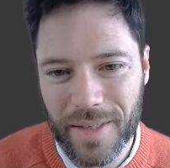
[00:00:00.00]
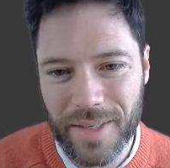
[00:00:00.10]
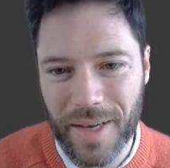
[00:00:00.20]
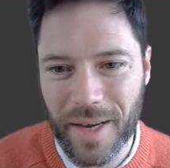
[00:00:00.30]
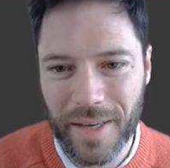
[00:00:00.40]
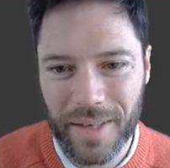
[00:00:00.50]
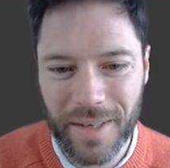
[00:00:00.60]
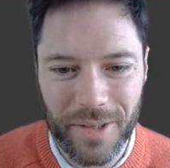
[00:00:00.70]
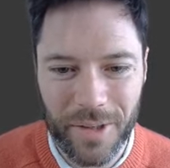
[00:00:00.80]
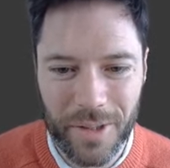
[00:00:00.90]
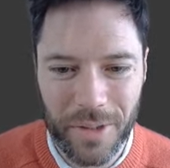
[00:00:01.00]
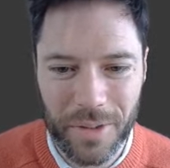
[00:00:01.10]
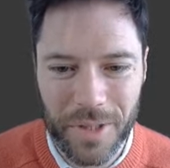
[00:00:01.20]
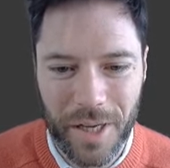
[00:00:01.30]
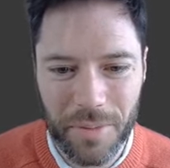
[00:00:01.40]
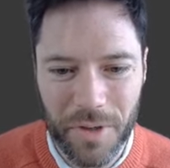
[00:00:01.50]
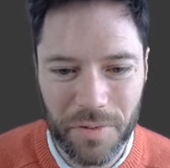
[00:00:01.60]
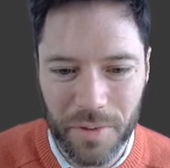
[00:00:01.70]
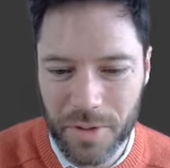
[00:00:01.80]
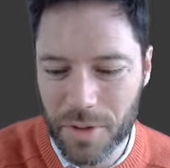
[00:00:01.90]
saying in audio, tell me a
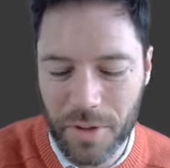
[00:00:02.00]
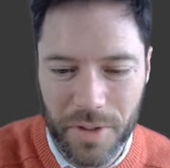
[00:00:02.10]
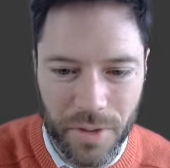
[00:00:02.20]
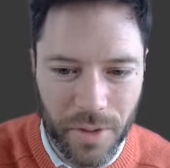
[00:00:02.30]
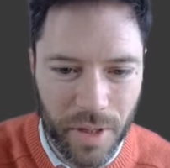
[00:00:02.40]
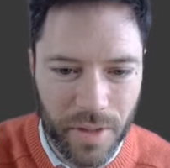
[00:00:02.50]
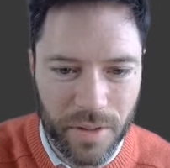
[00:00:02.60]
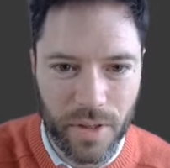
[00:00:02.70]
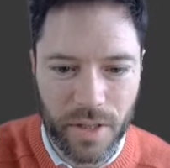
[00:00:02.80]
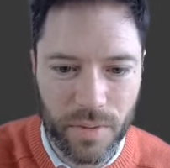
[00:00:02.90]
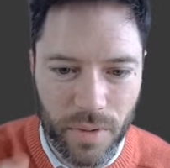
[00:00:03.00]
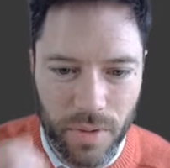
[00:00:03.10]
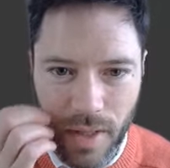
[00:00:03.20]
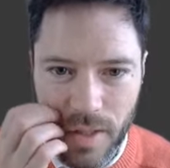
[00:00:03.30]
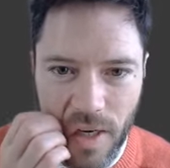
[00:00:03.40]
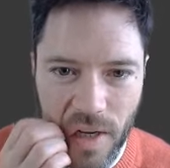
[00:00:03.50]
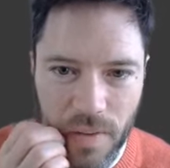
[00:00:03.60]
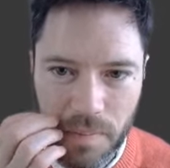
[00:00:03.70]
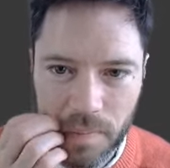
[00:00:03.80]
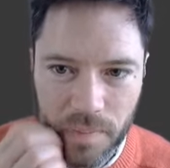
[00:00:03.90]
fun short story. So let's run that cell.